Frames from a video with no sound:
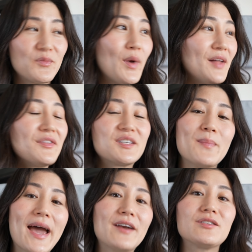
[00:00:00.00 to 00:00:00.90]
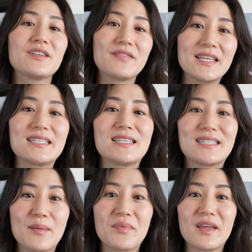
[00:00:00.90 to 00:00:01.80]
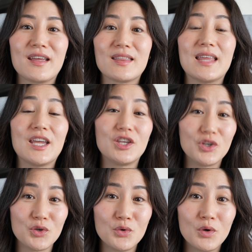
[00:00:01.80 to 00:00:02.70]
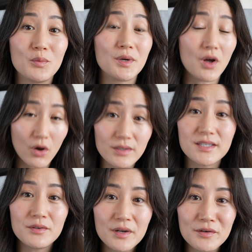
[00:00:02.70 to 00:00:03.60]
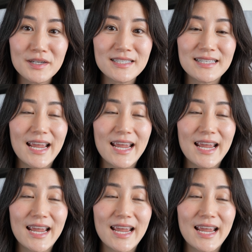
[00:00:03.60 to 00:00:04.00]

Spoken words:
Well, this matters if this is something that you would also notice